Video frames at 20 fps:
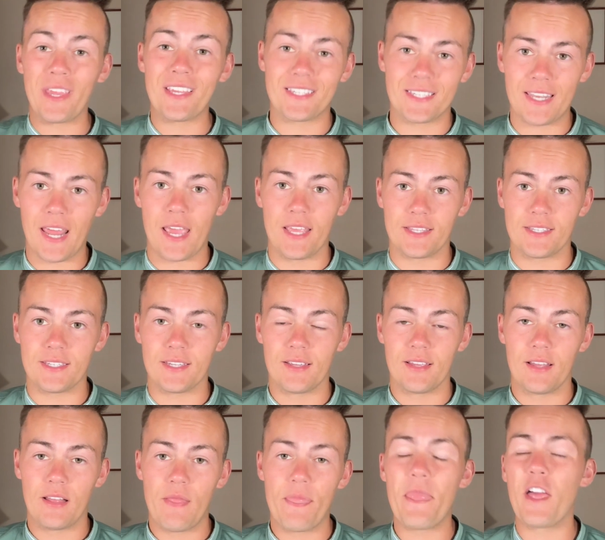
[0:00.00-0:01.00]
states.
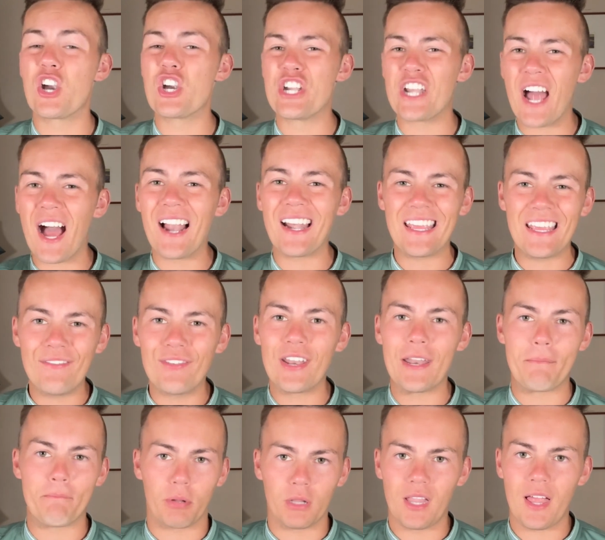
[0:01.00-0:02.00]
They're not even
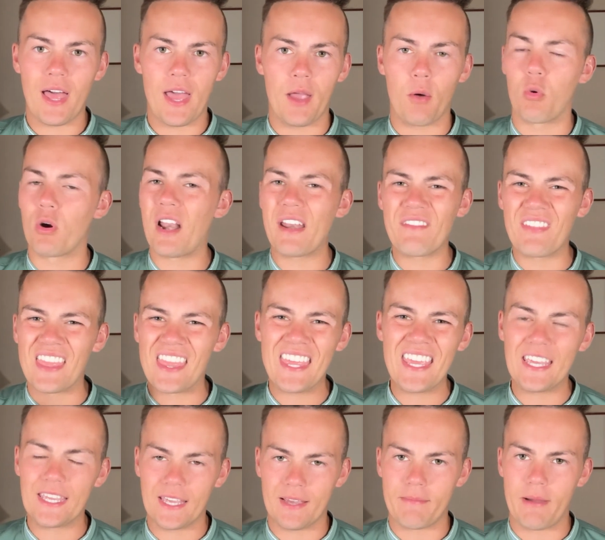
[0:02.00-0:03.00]
in play. We're not even
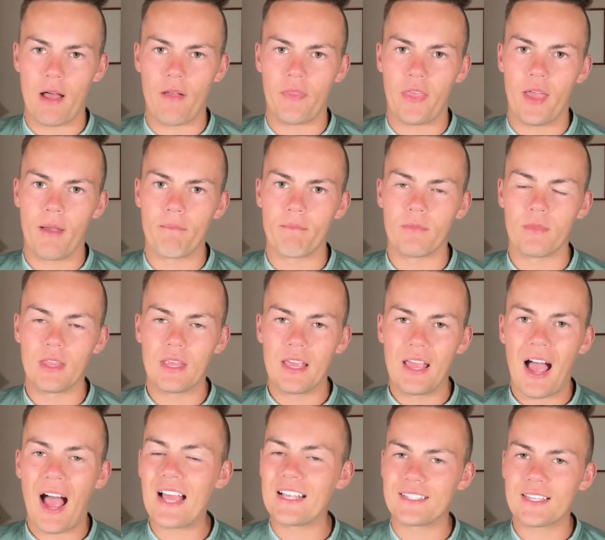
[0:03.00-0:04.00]
thinking about them.
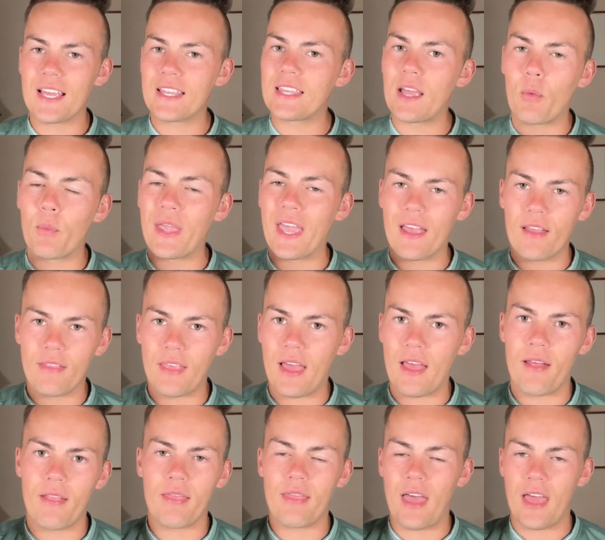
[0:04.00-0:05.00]
I said
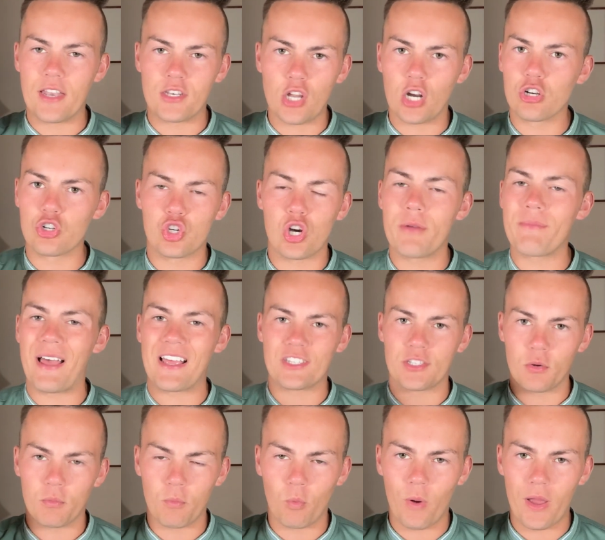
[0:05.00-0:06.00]
that Donald Trump has
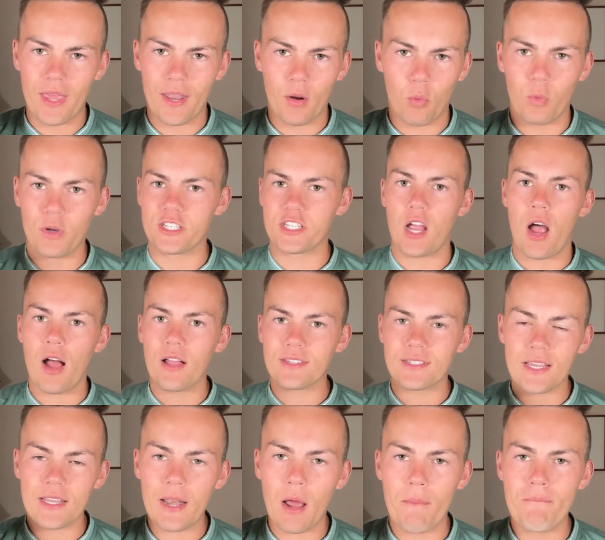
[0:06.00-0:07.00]
to win
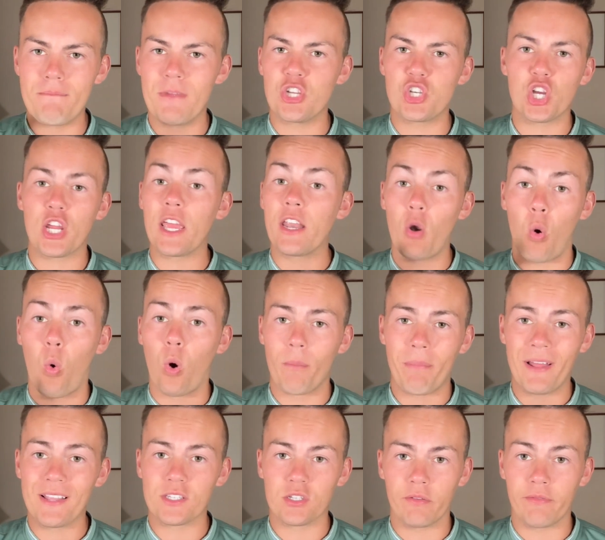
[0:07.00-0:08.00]
Wisconsin, Michigan, or
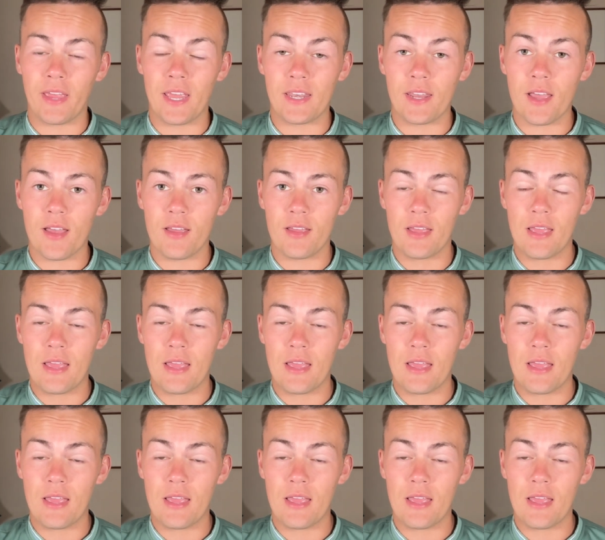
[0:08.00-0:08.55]
Pennsylvania,